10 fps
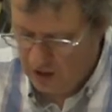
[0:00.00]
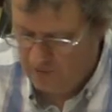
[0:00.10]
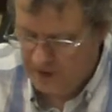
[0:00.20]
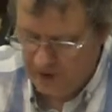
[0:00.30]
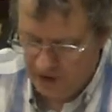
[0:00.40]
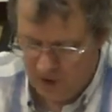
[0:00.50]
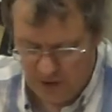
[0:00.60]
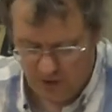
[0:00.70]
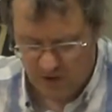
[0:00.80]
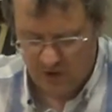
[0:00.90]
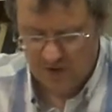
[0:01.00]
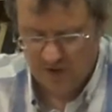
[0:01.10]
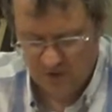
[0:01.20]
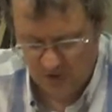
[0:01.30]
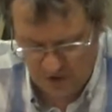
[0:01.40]
If economic growth
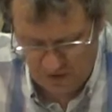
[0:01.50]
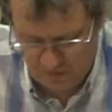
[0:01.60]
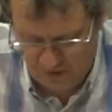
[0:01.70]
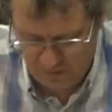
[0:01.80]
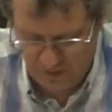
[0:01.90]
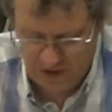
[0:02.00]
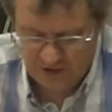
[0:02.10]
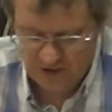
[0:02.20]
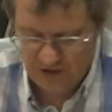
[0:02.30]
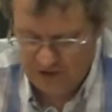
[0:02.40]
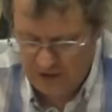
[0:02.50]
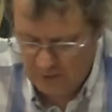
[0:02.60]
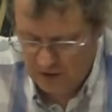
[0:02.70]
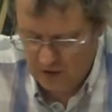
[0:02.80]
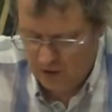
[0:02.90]
does not in fact make us that
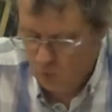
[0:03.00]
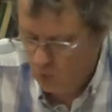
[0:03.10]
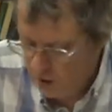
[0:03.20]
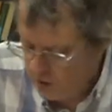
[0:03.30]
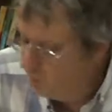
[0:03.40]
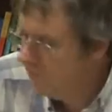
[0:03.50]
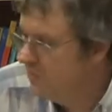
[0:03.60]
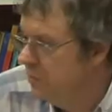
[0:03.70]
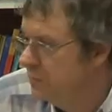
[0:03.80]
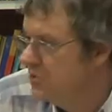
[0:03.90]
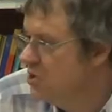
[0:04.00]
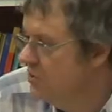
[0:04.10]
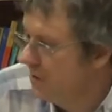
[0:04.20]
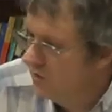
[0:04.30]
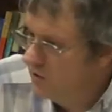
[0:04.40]
happy, why are we still
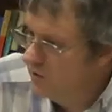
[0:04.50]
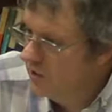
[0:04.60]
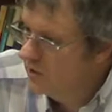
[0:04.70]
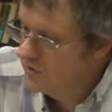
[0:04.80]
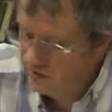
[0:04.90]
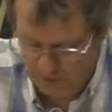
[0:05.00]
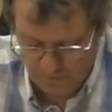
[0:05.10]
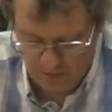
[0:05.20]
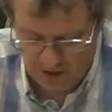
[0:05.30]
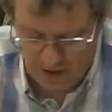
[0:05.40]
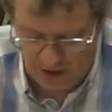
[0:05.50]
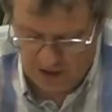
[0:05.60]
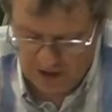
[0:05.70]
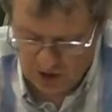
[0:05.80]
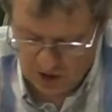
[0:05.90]
pursuing it so vigorously?
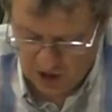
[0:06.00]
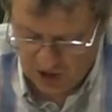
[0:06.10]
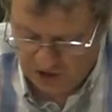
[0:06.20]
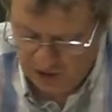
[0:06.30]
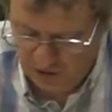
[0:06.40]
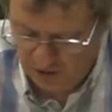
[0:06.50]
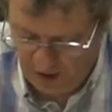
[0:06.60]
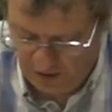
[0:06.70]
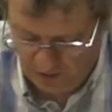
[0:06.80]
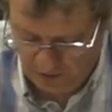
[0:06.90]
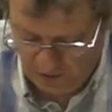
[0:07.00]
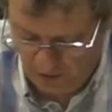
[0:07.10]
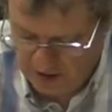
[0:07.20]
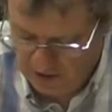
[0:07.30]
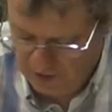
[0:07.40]
And Keith Hart sort
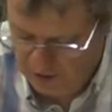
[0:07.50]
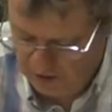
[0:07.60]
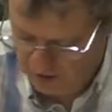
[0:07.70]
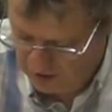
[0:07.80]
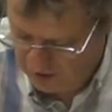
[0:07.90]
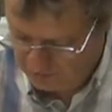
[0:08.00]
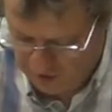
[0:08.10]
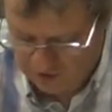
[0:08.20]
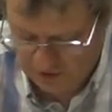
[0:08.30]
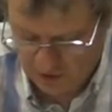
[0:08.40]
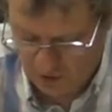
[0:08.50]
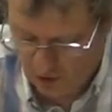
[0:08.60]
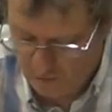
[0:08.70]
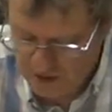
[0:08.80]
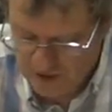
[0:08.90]
of made a very prescient
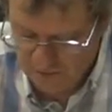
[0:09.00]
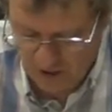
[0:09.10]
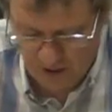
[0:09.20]
comment.